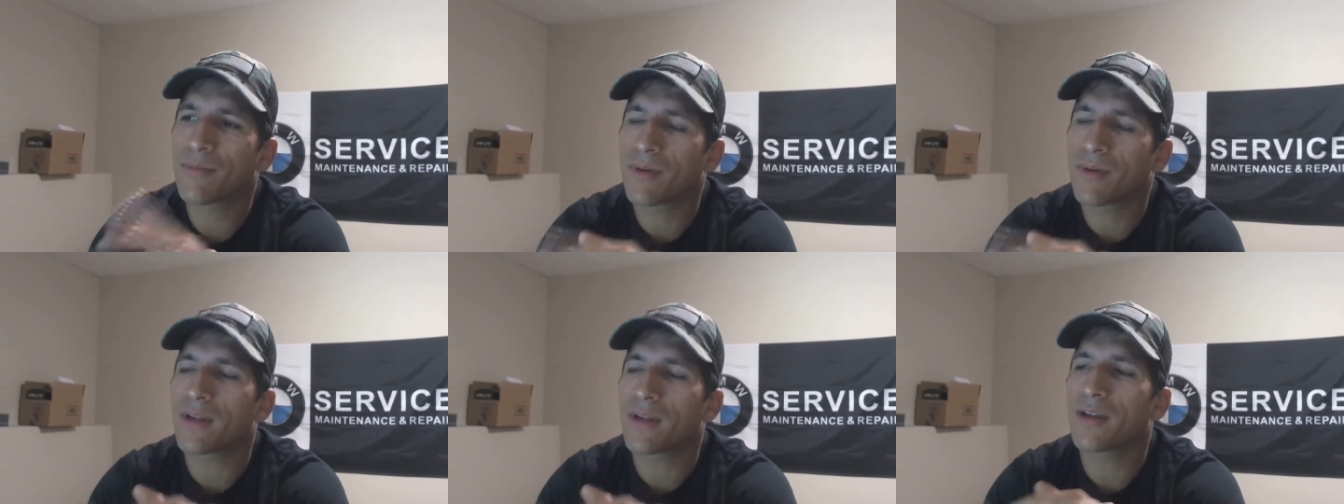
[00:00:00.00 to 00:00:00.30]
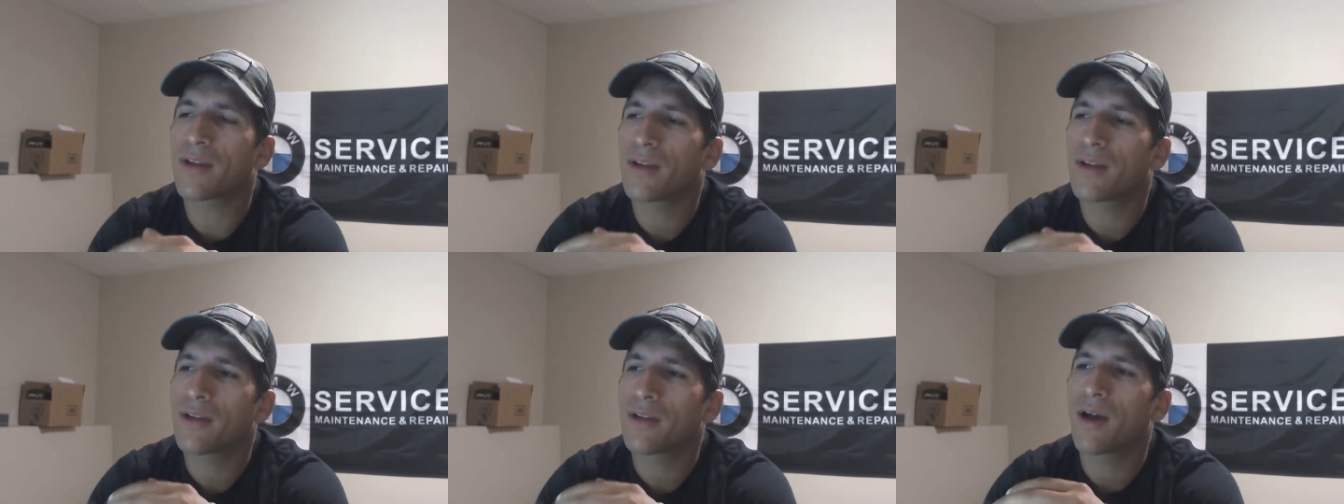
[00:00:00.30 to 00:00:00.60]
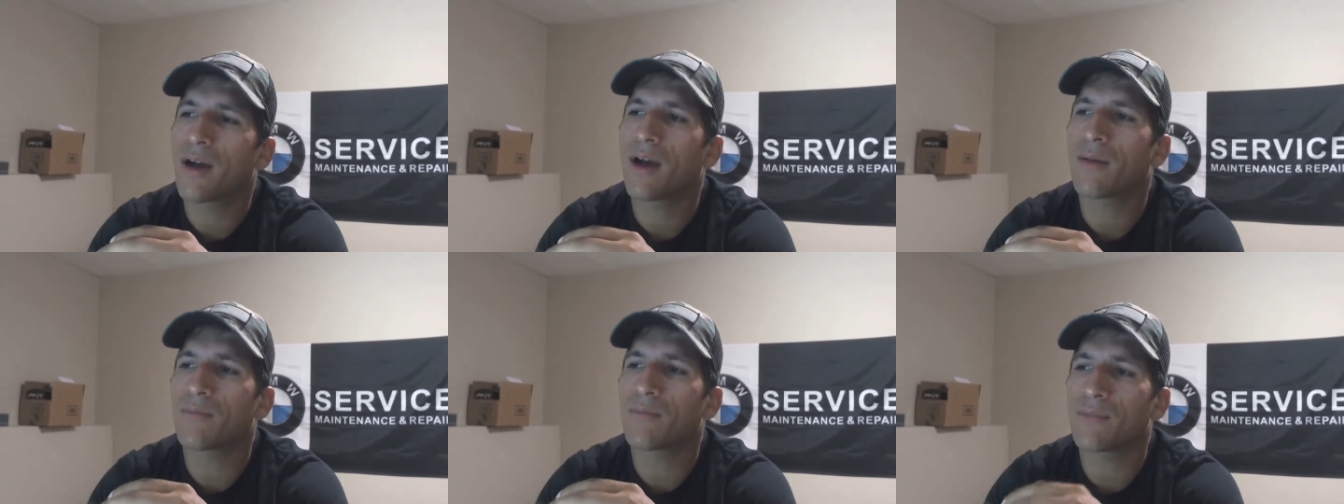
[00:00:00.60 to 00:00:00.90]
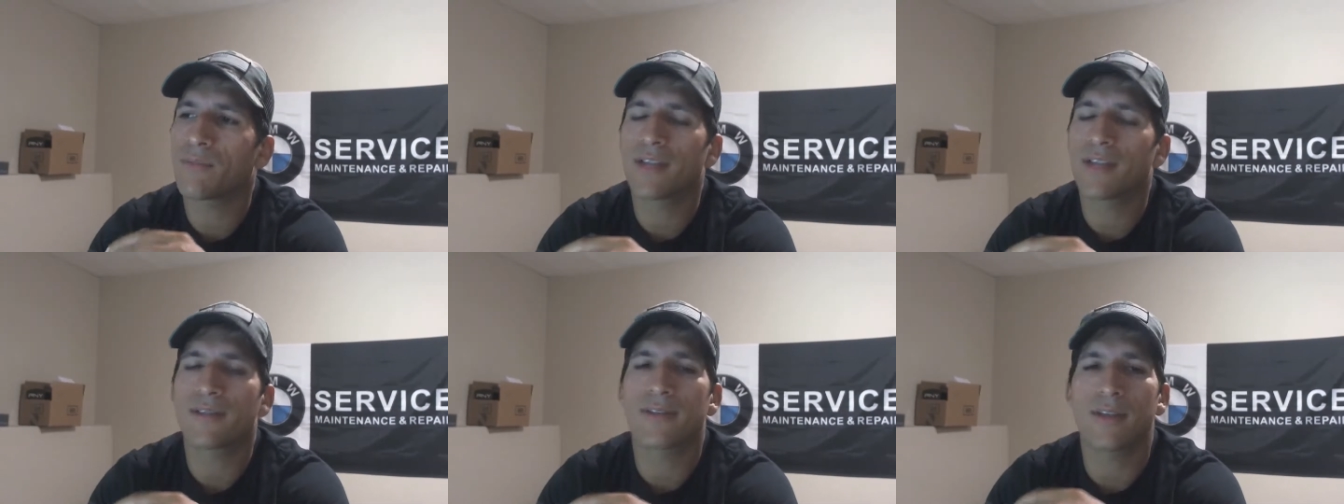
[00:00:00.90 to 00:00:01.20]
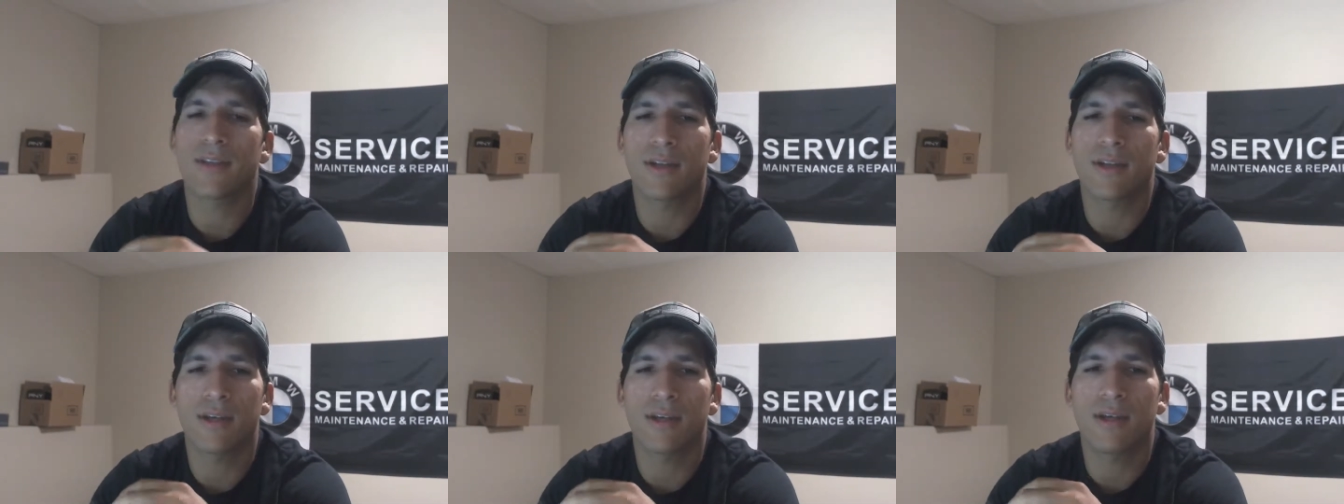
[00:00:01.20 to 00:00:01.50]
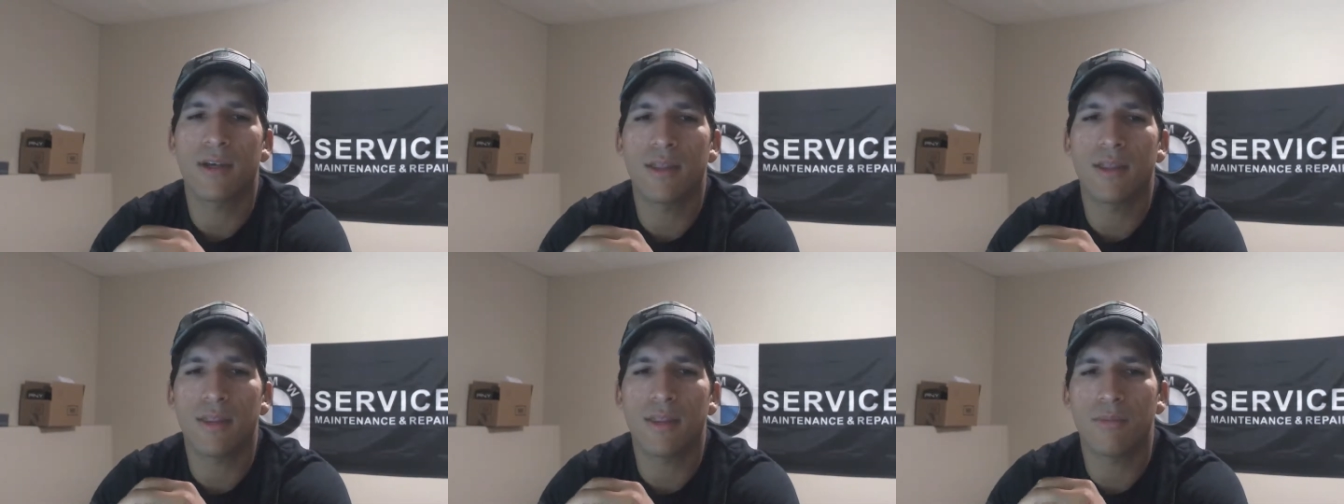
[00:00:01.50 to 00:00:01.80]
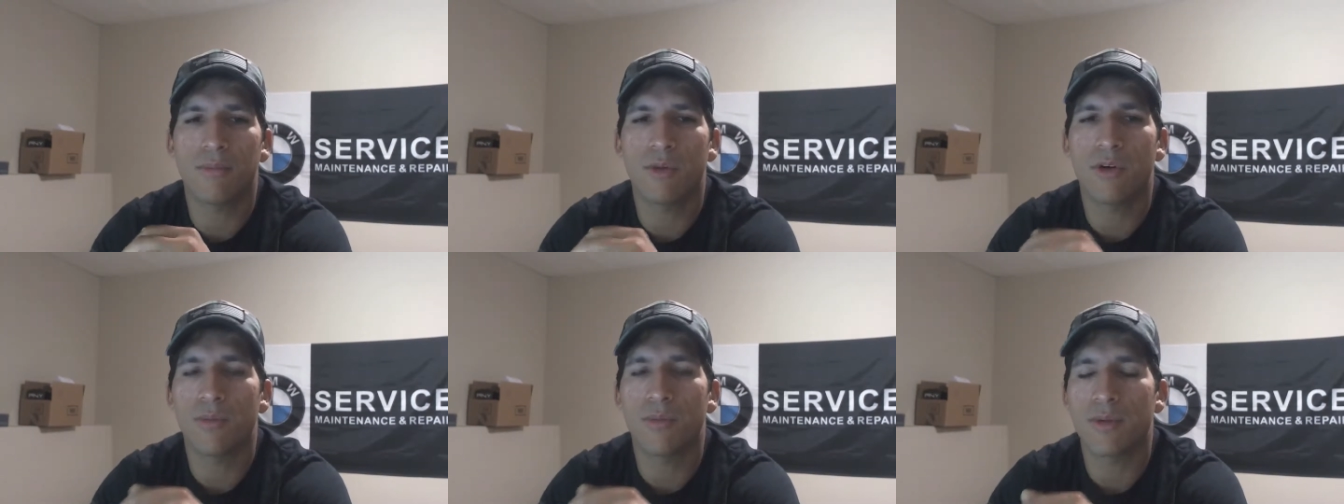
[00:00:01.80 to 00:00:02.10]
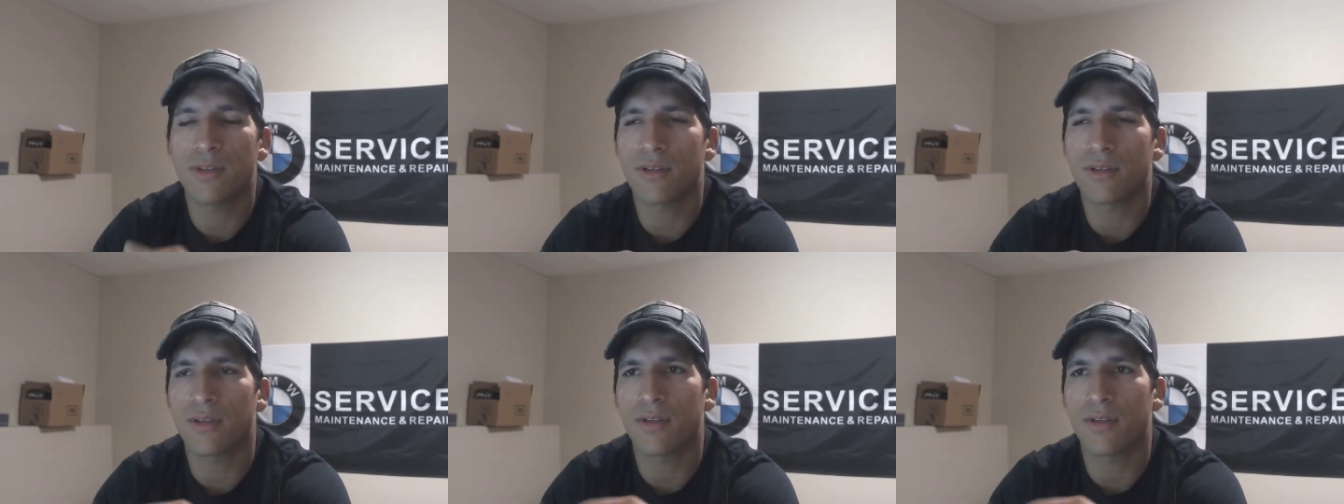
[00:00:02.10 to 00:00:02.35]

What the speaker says: but I'm testing it at the moment.